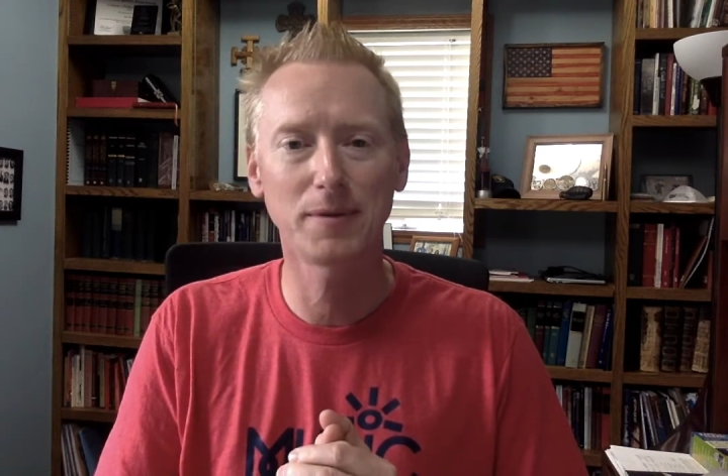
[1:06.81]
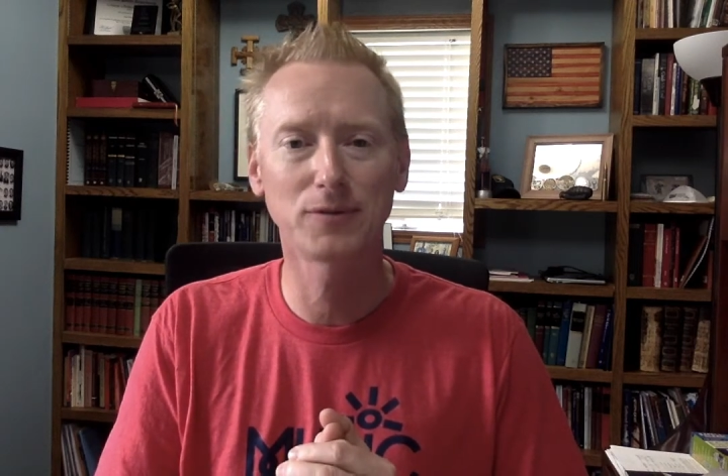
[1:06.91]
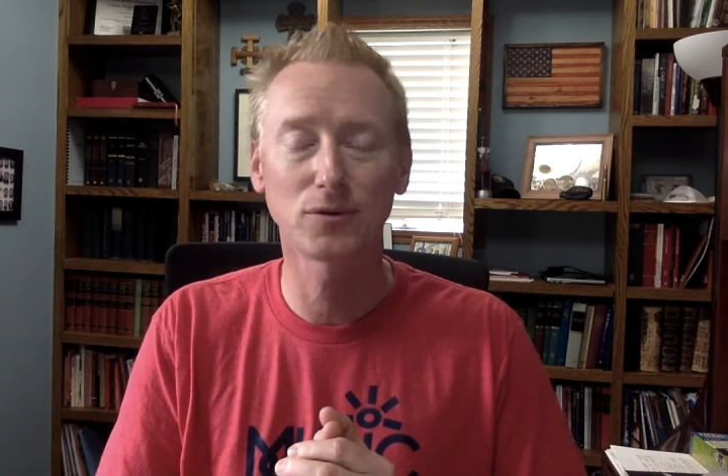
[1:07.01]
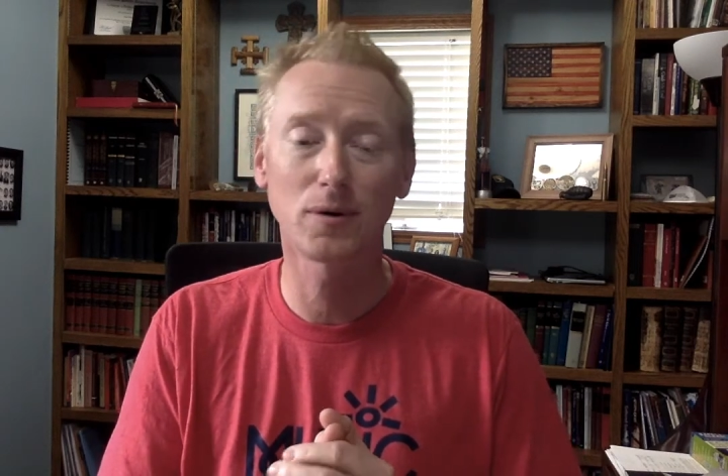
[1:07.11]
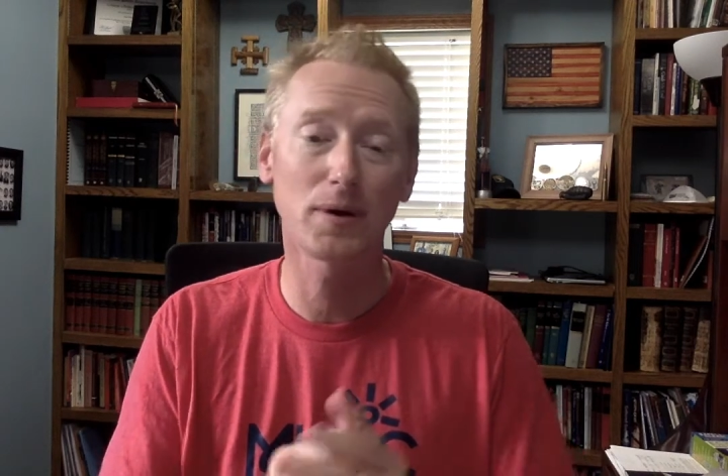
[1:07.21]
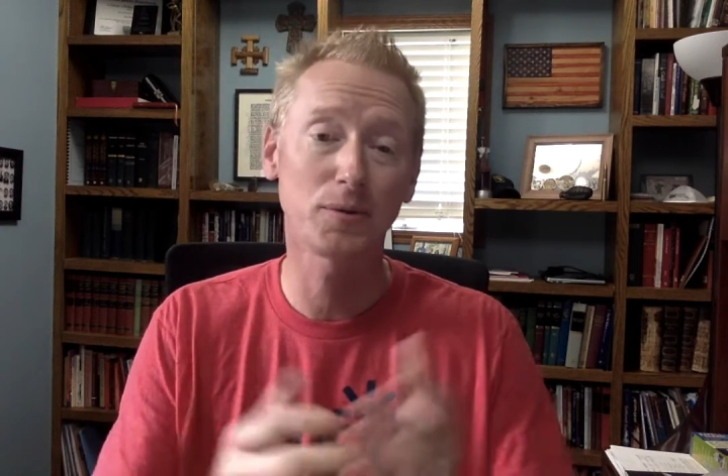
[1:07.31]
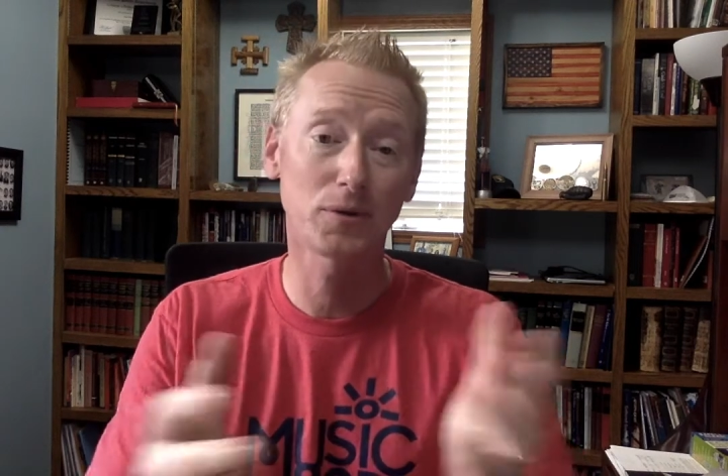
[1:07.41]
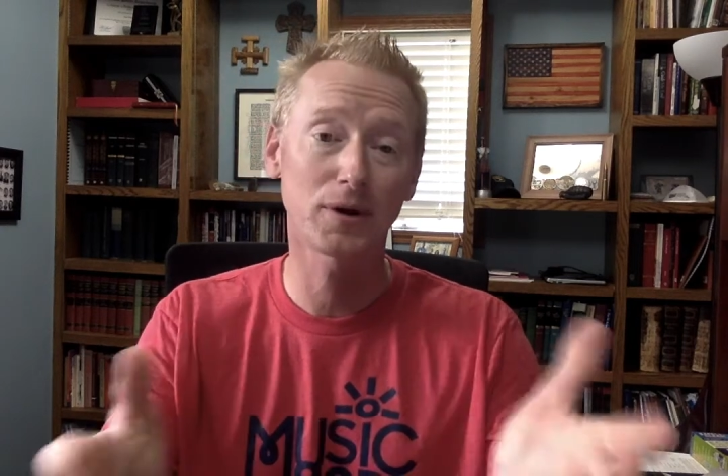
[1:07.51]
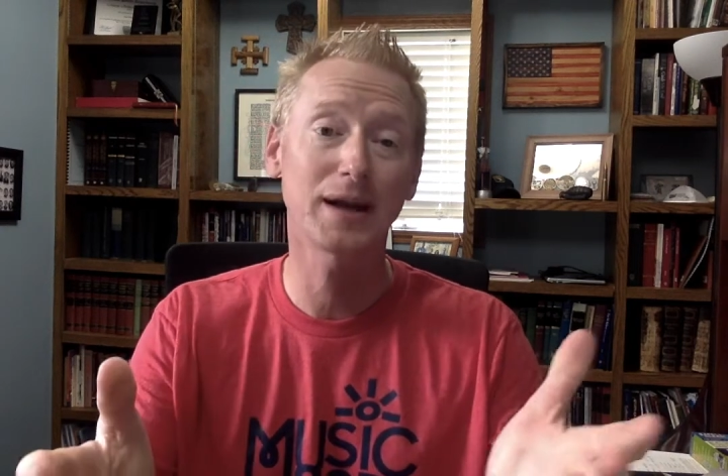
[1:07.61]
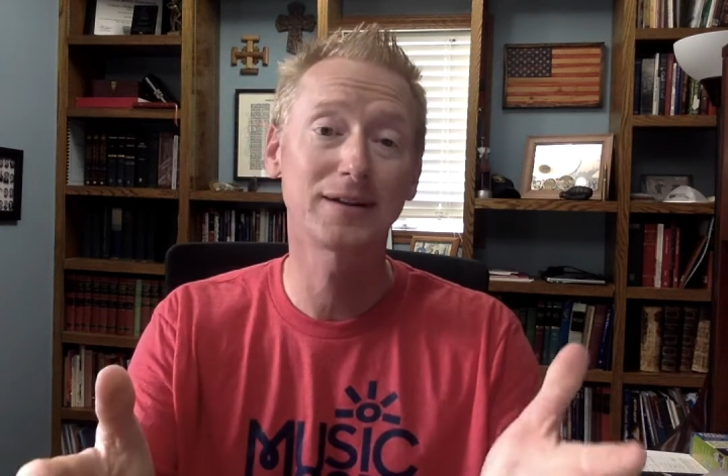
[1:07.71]
and so
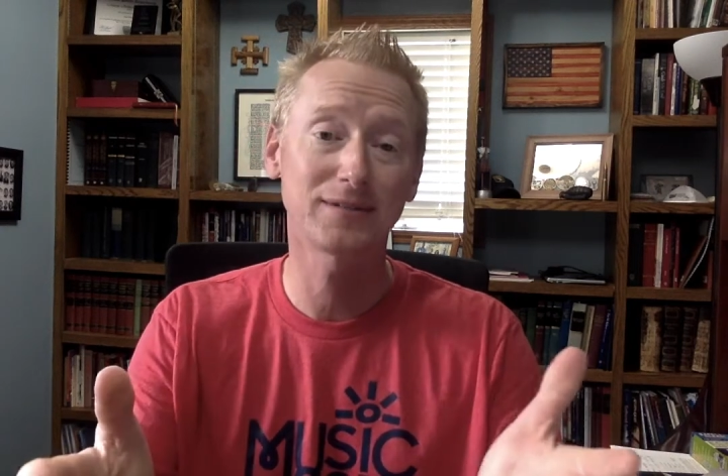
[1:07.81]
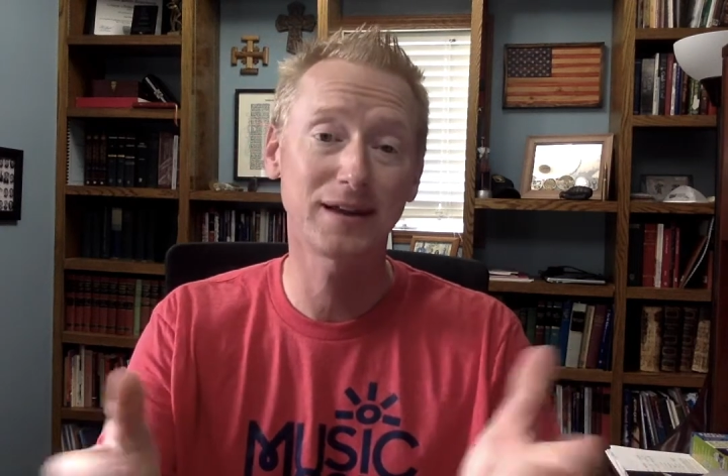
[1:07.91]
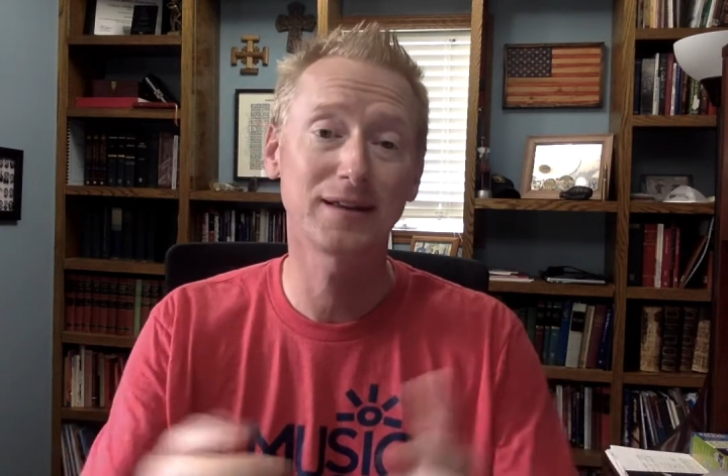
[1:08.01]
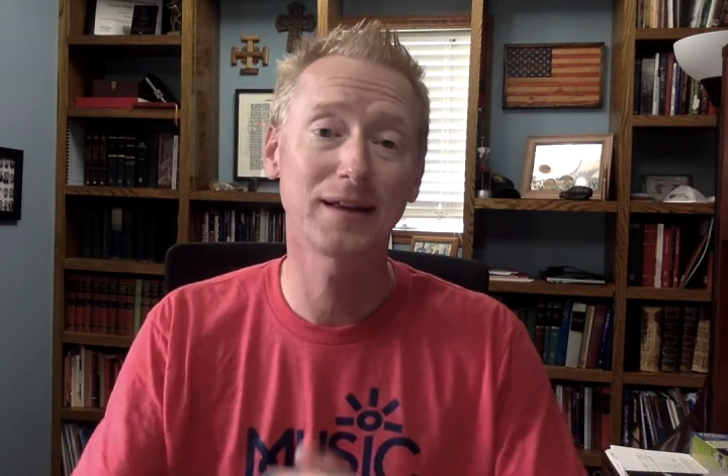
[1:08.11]
we're extending